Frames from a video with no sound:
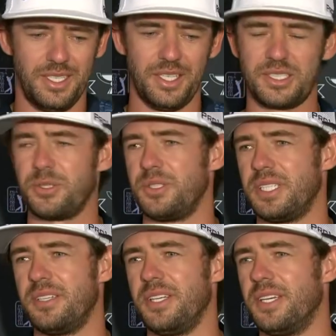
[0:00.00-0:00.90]
it's towards the
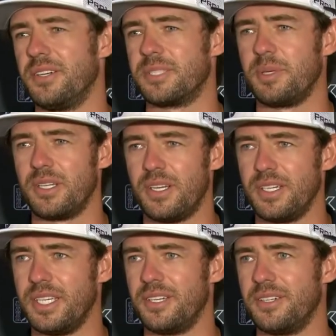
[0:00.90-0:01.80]
end of the year. It's been a
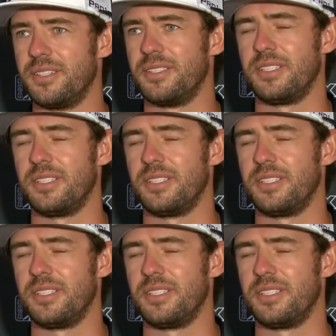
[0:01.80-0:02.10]
long year.